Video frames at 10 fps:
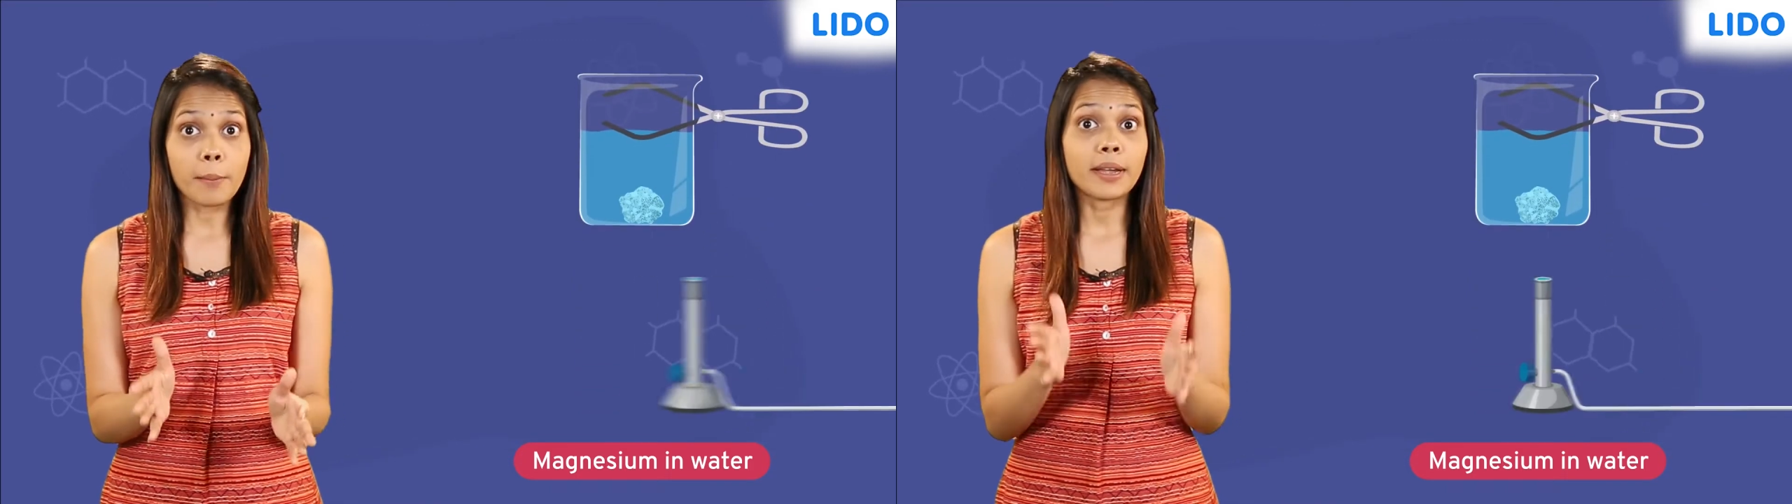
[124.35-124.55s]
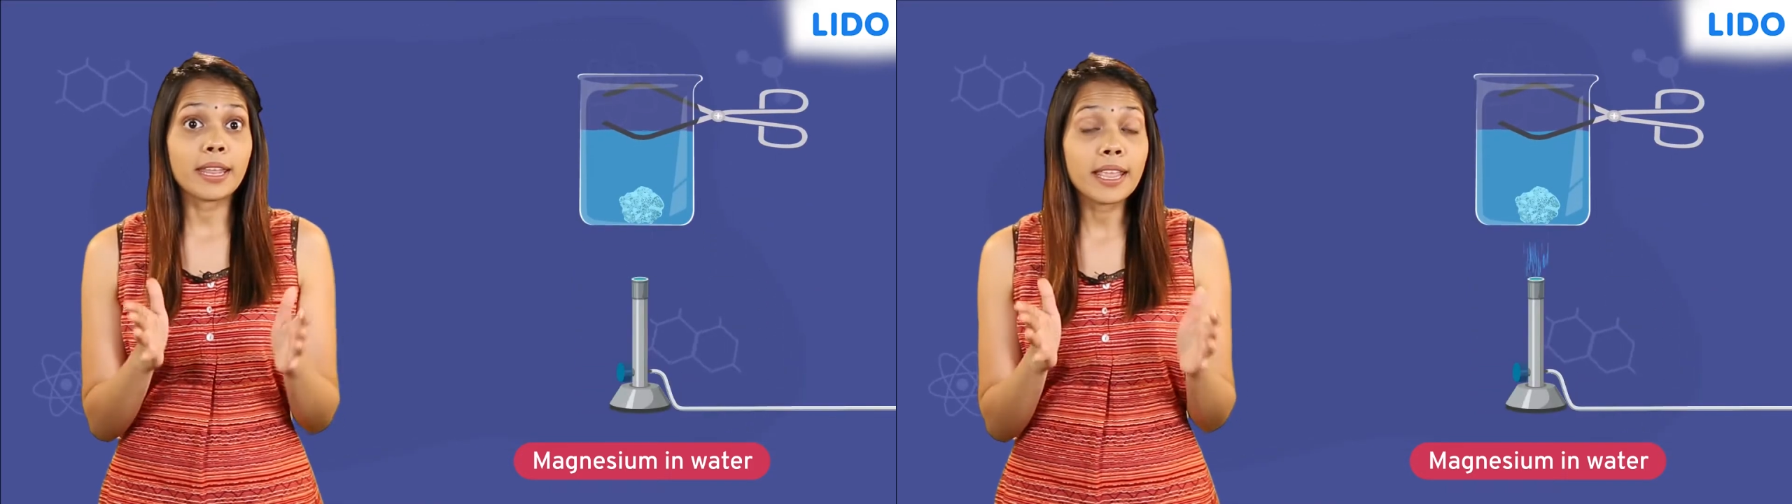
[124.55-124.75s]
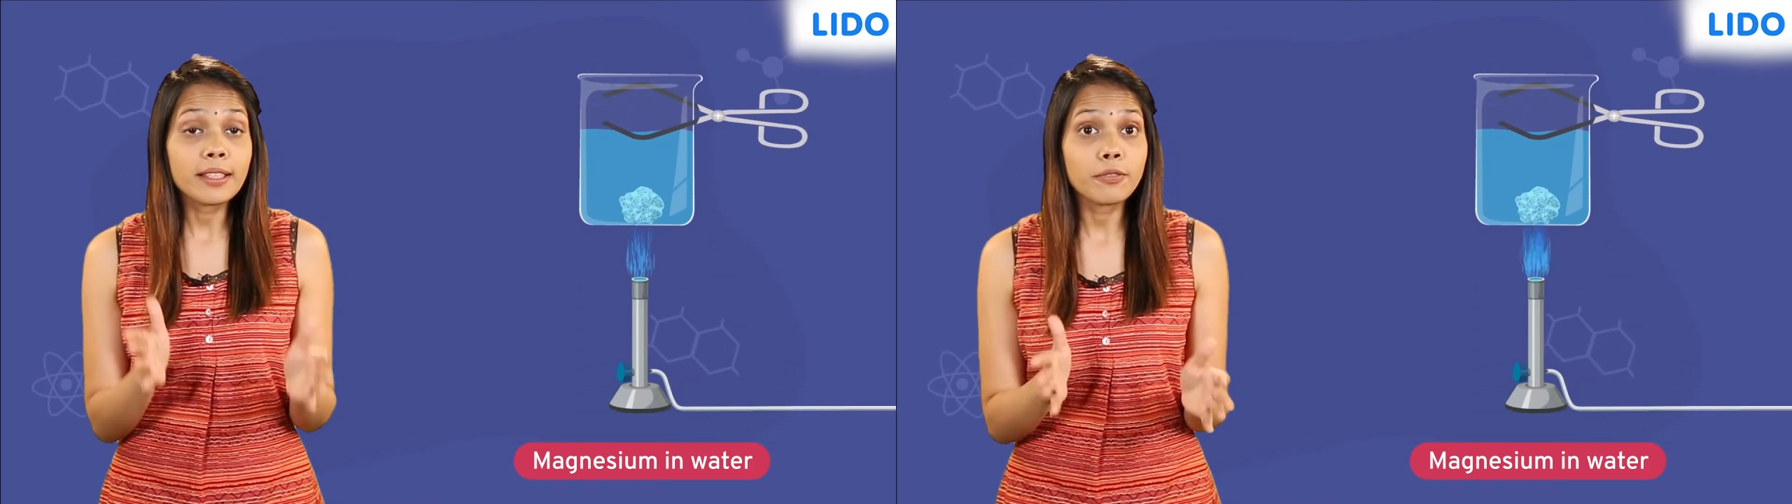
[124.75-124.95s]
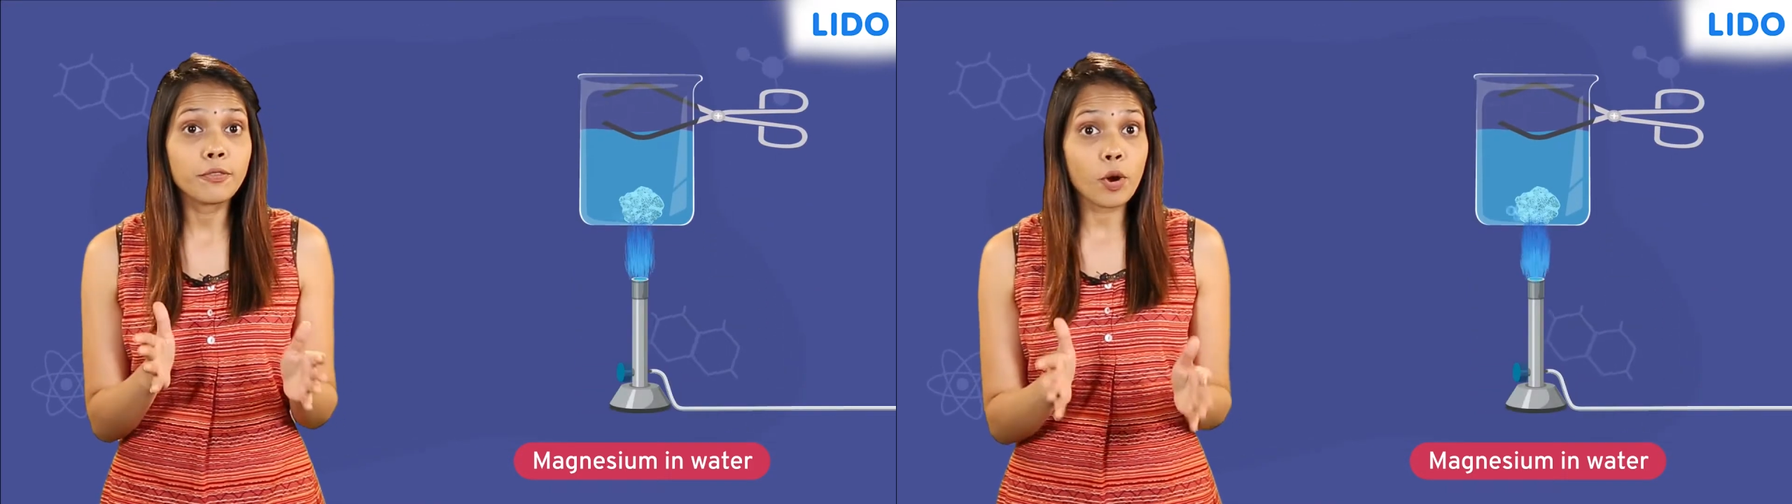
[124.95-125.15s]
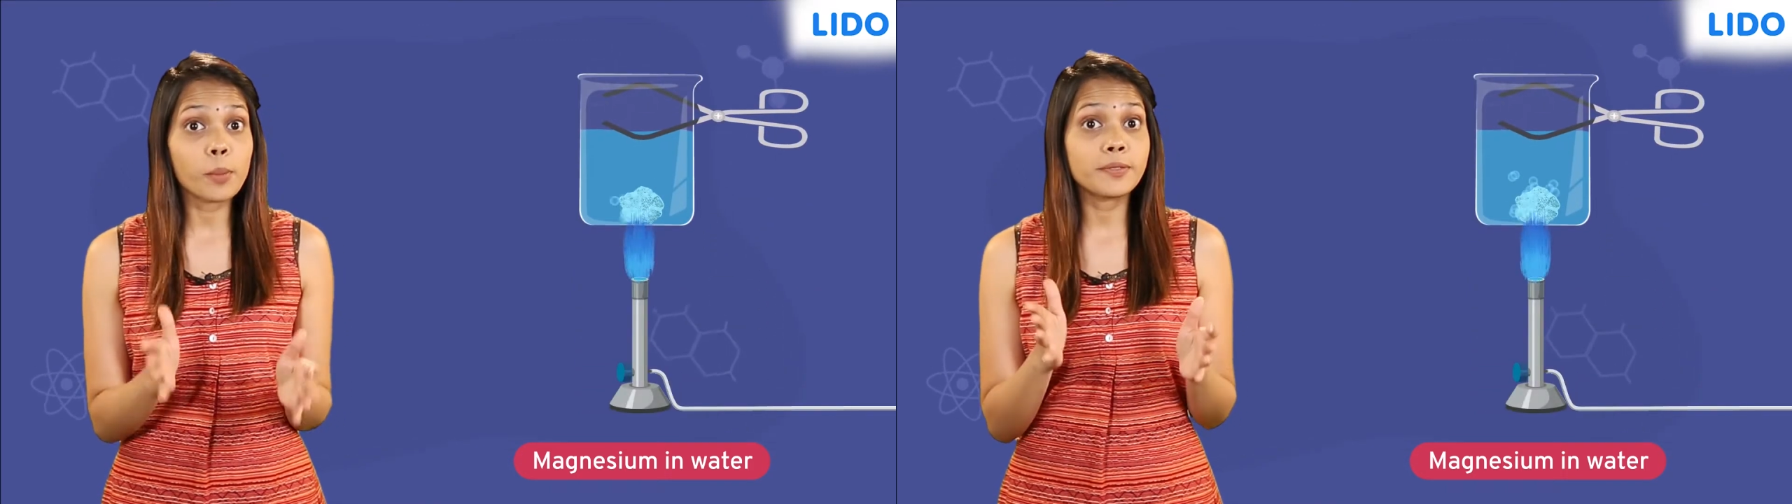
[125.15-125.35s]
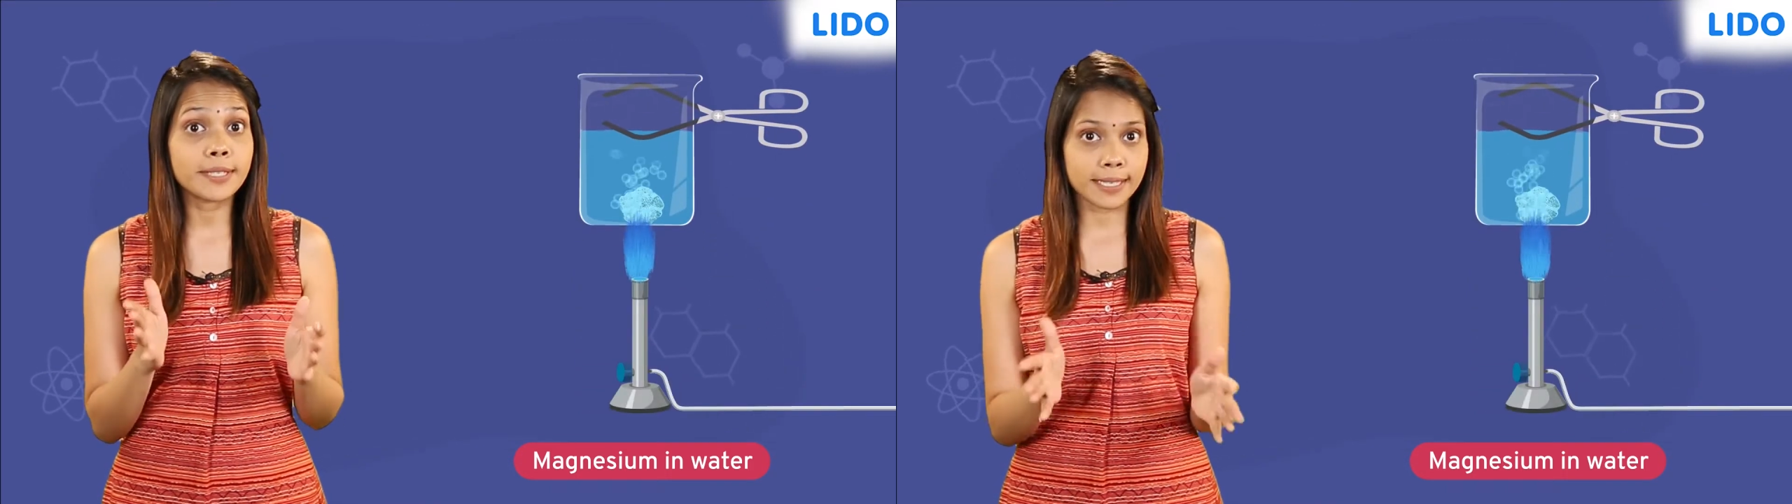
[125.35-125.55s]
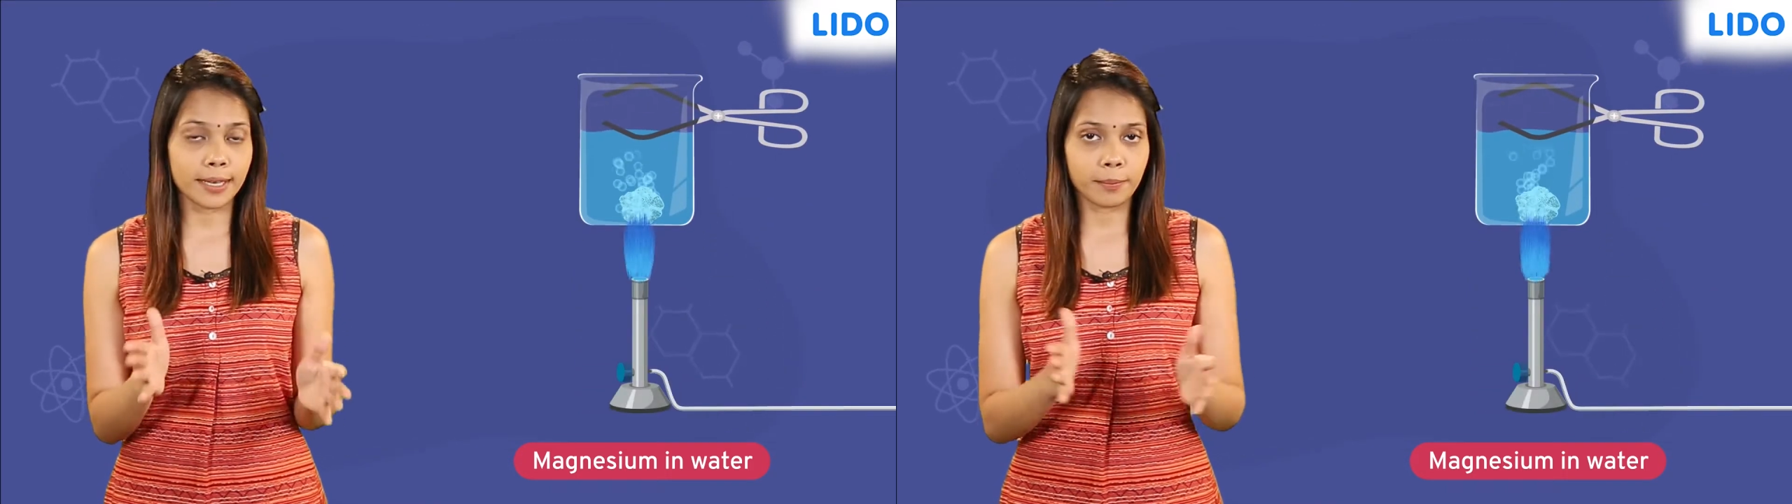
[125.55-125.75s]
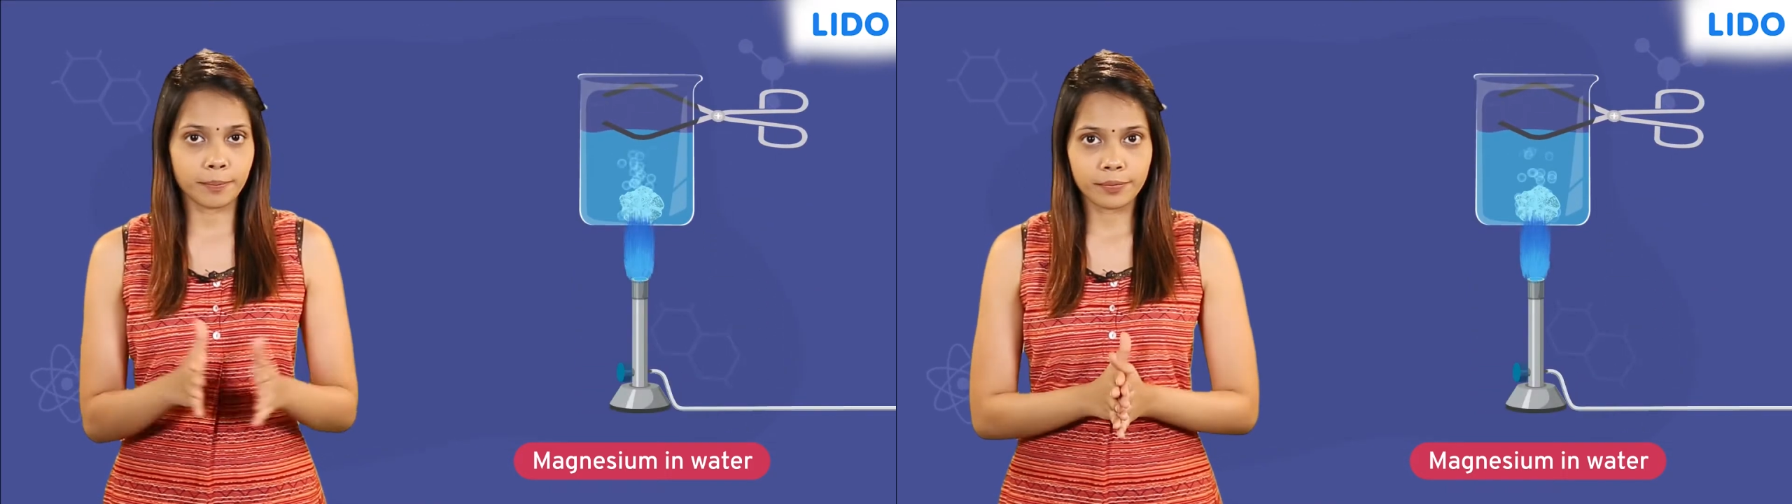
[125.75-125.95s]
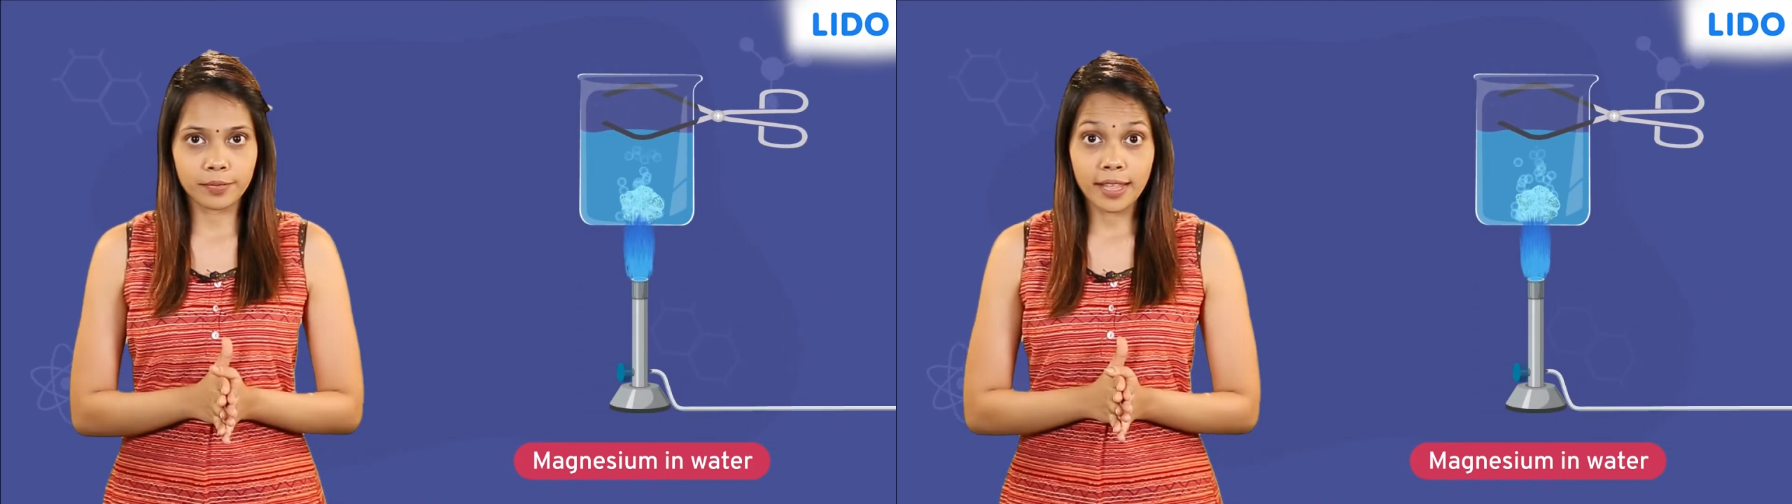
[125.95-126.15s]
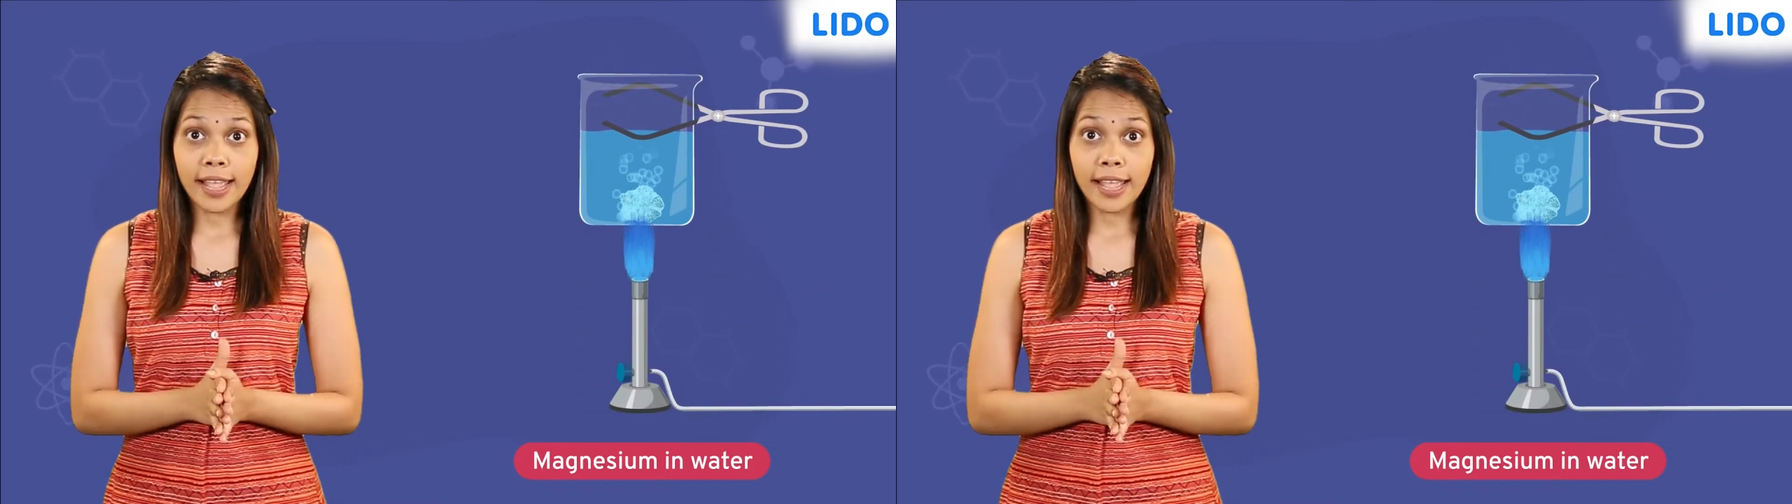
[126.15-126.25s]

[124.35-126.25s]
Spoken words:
but in the form of steam.